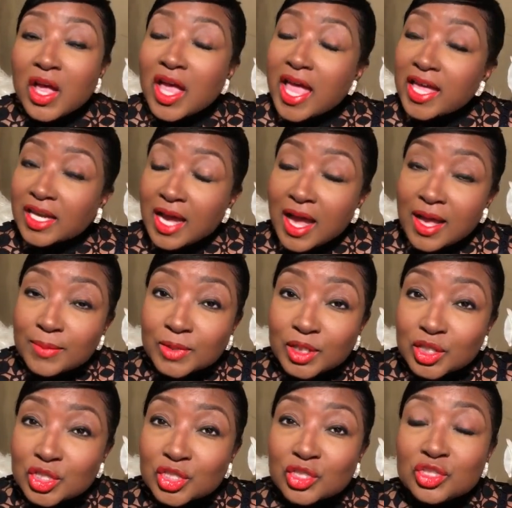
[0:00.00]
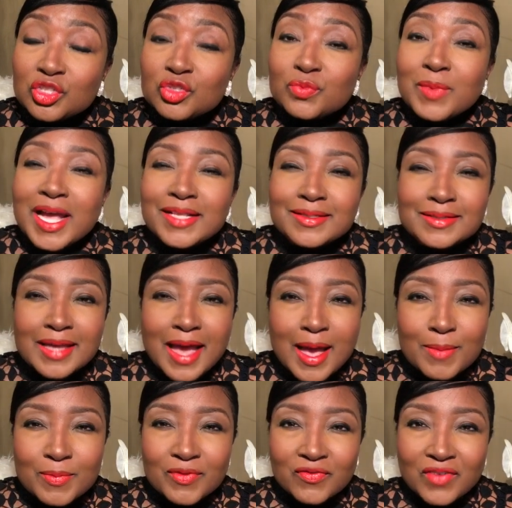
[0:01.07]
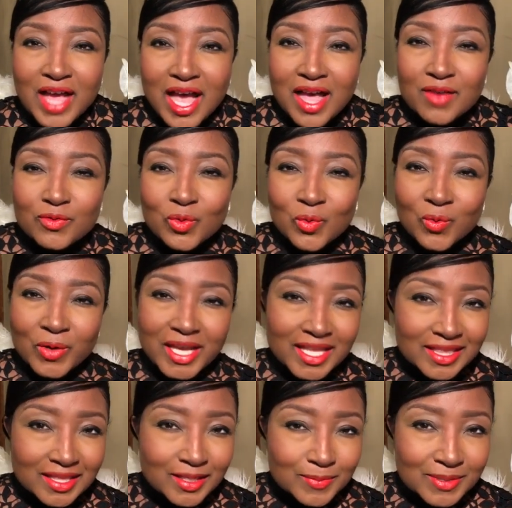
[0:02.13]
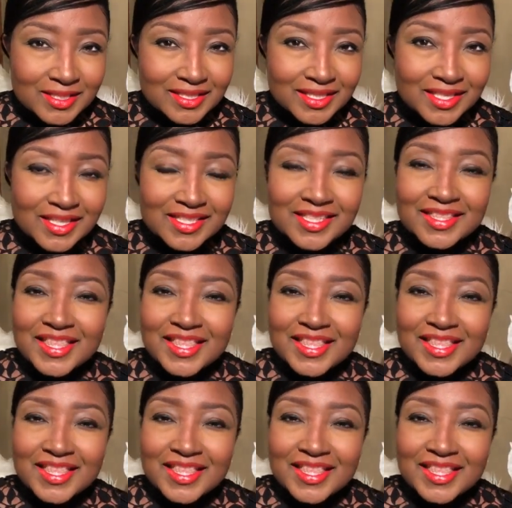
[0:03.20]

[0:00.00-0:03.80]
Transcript: and I'm going to show you my top 5 red lipsticks